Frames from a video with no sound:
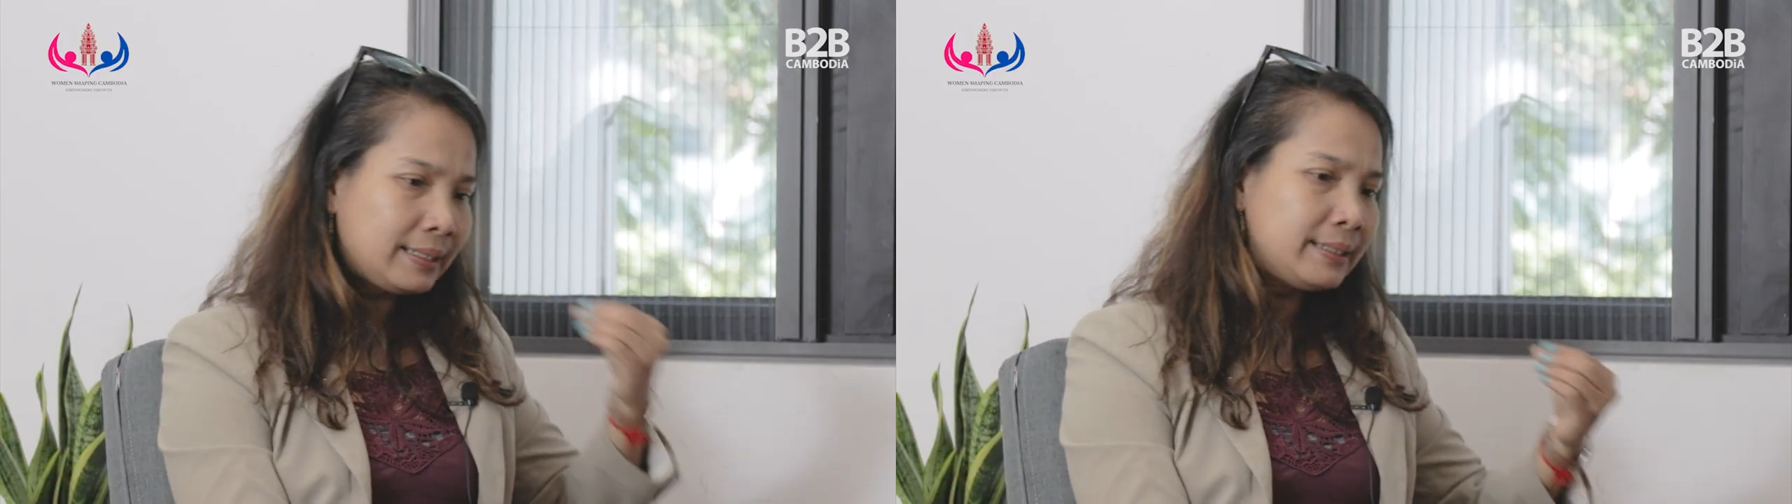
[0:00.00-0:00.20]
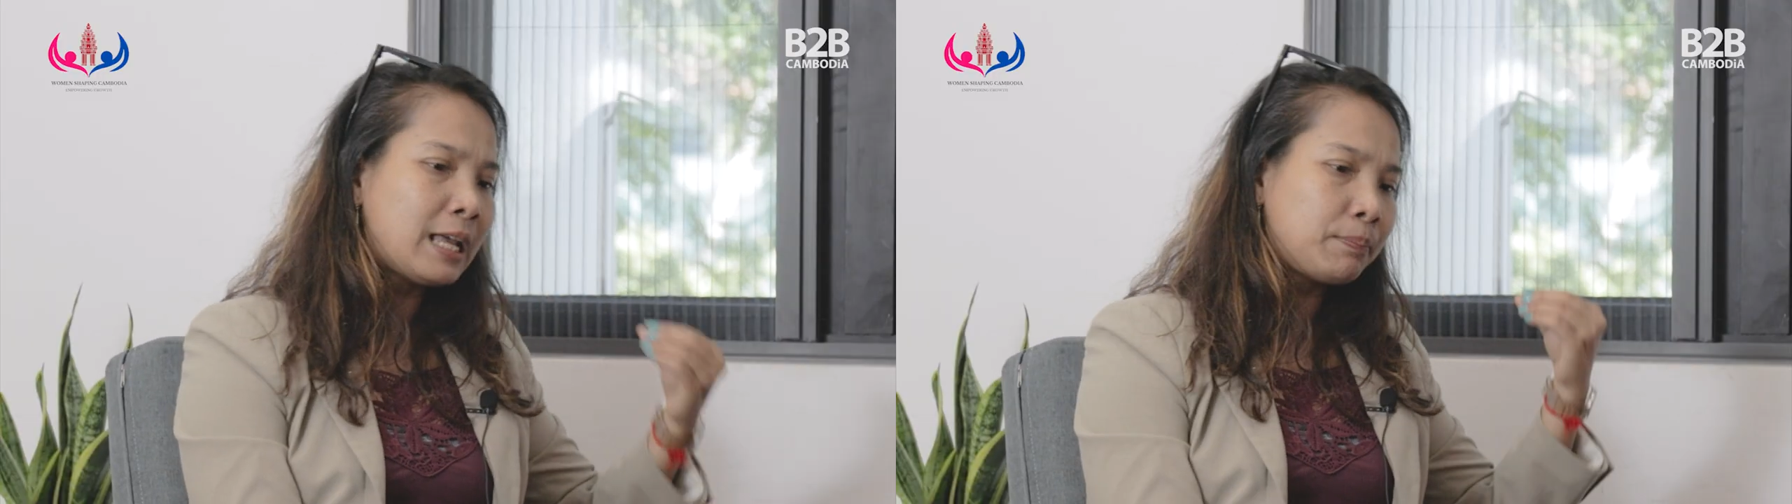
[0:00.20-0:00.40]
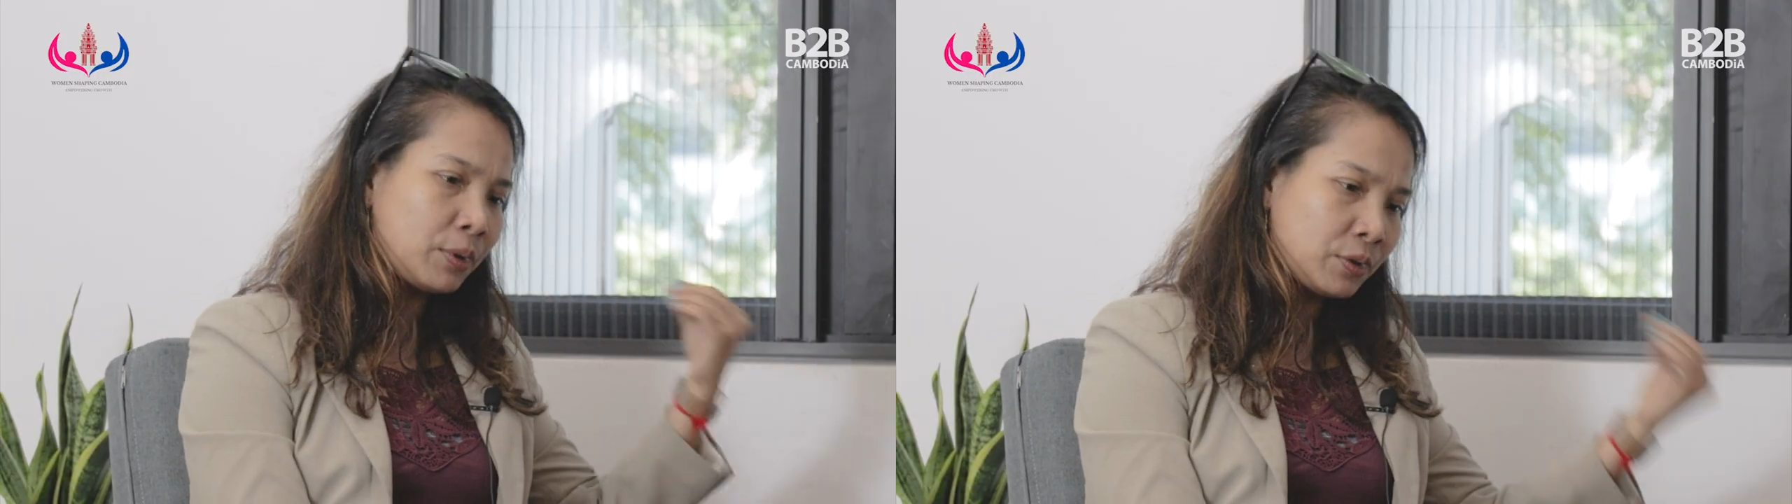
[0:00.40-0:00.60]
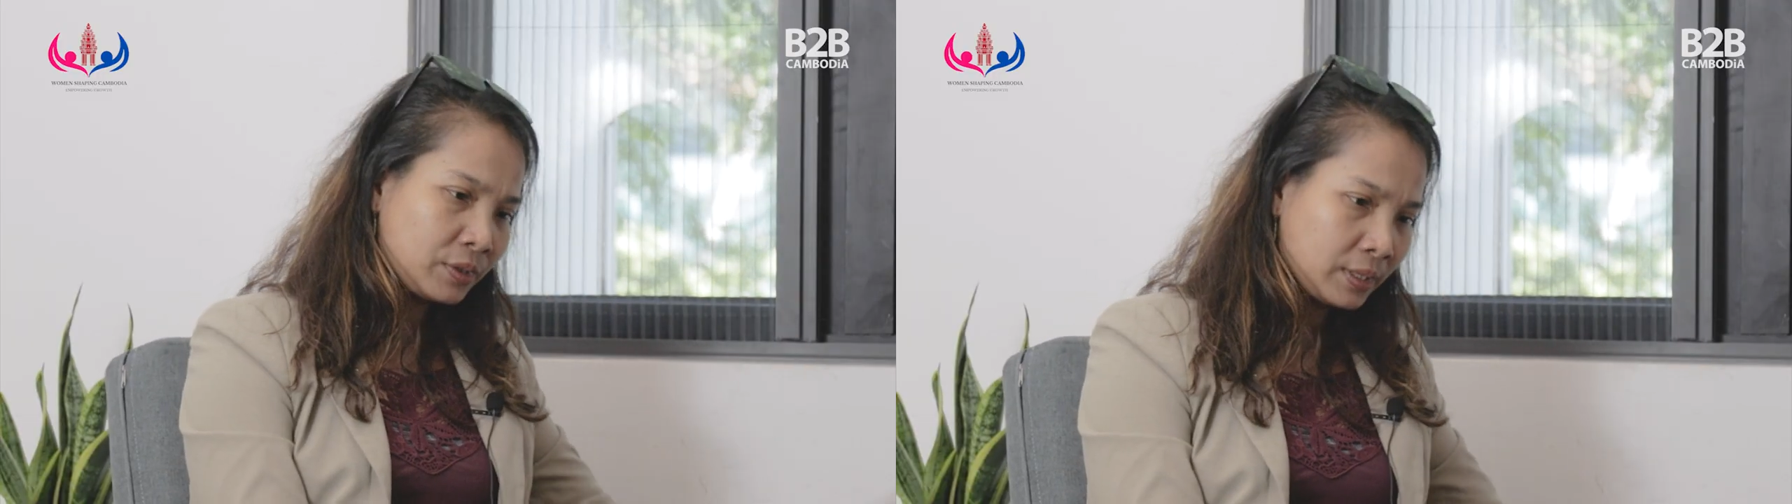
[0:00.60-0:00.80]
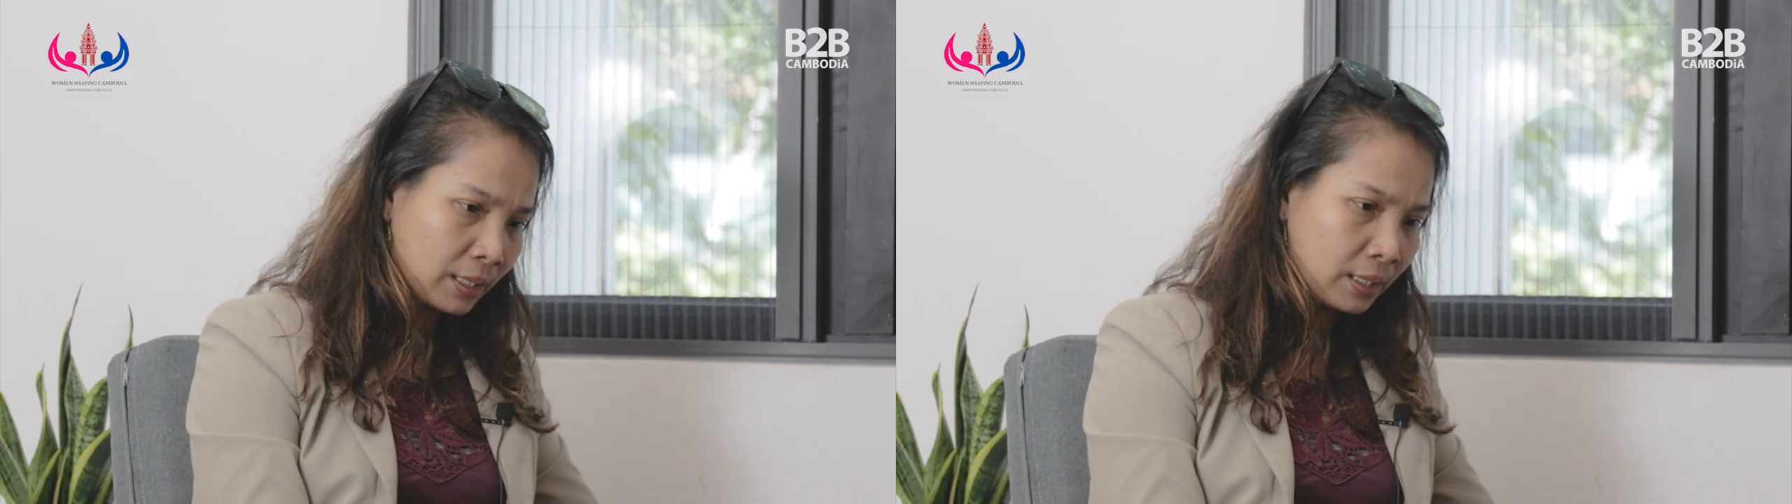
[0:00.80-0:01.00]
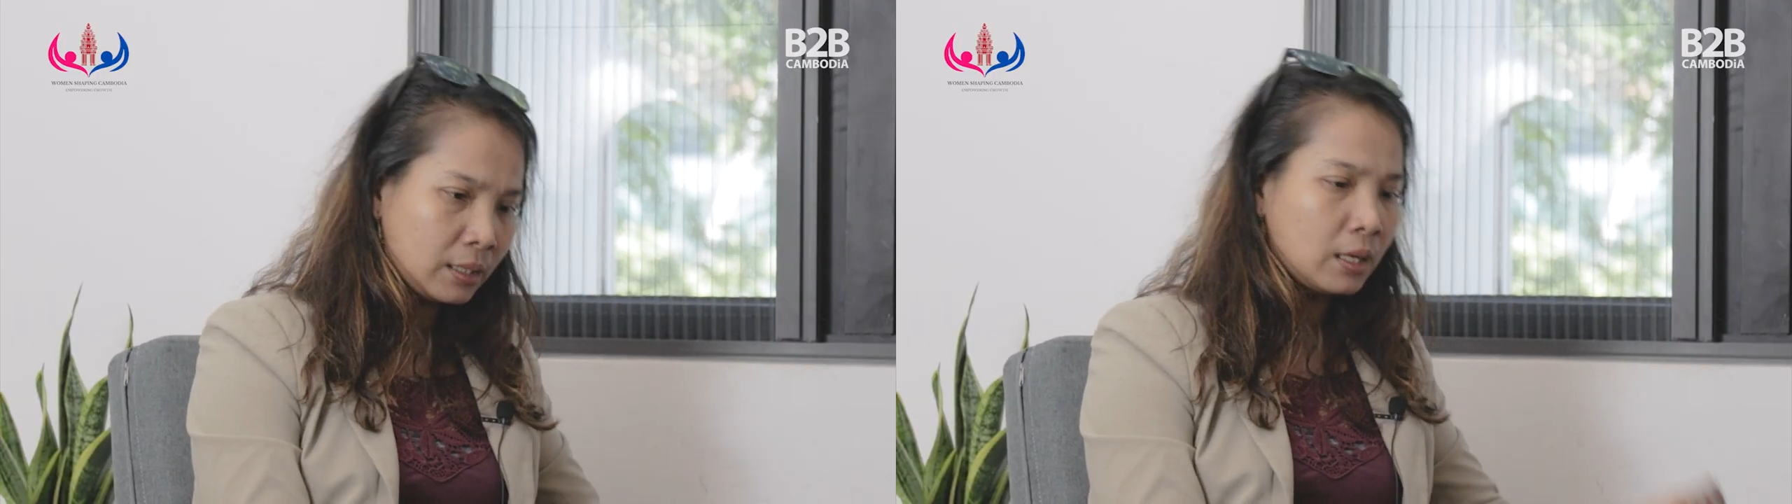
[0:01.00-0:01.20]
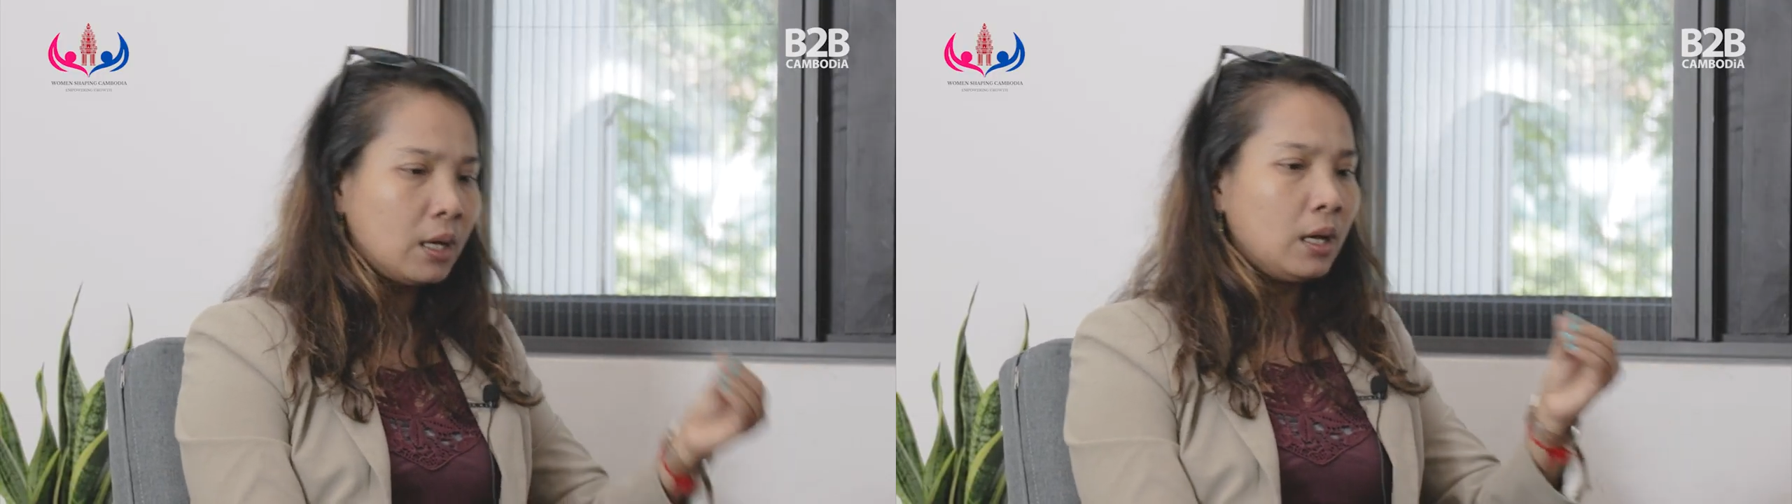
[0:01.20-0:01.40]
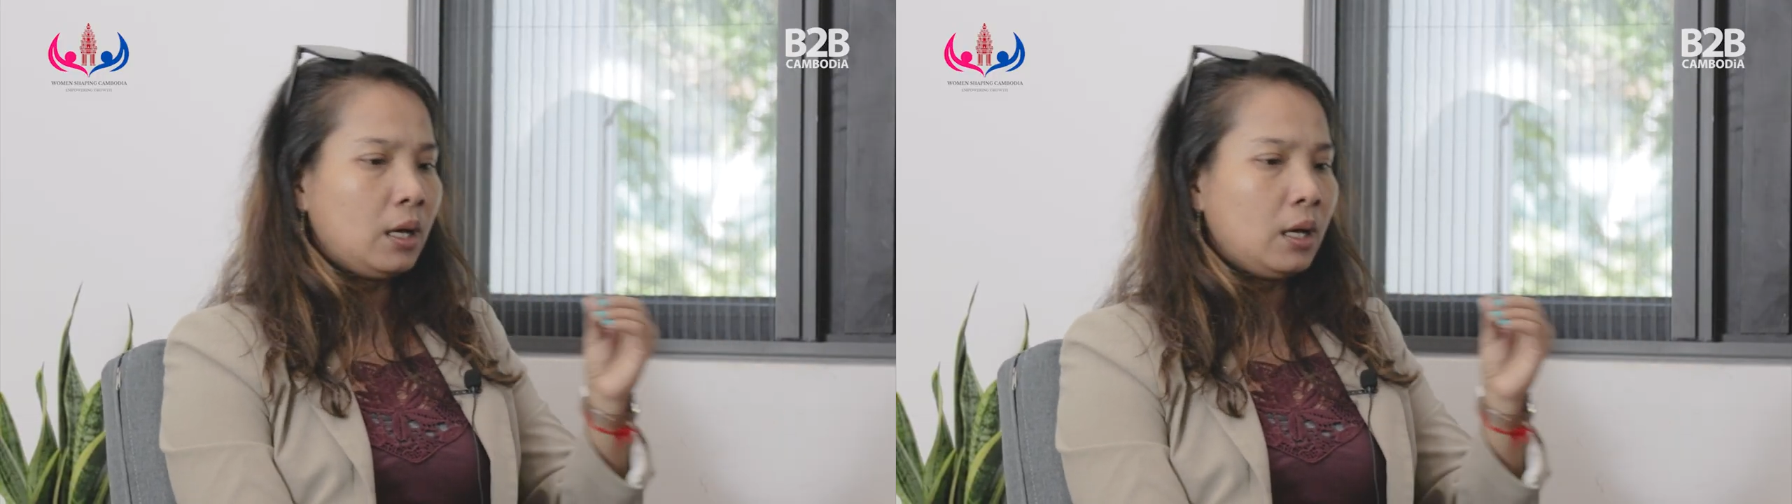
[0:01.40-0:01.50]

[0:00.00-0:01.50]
did that person